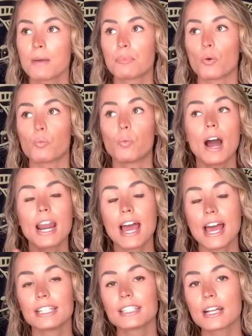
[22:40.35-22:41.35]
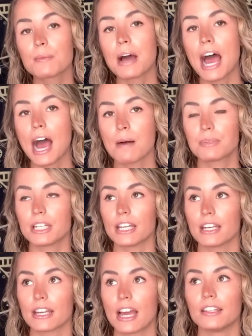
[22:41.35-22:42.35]
But what ended up
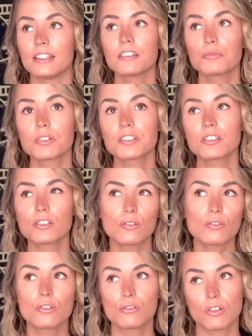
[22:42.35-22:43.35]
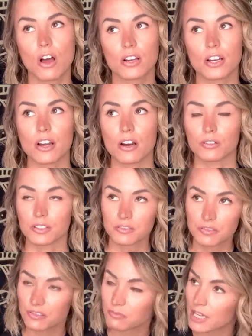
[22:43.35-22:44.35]
happening, and this wasn't too long ago, this
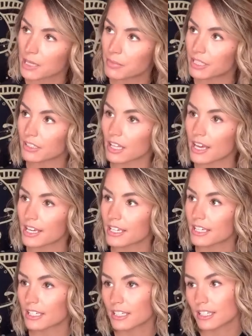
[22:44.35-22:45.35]
was maybe like,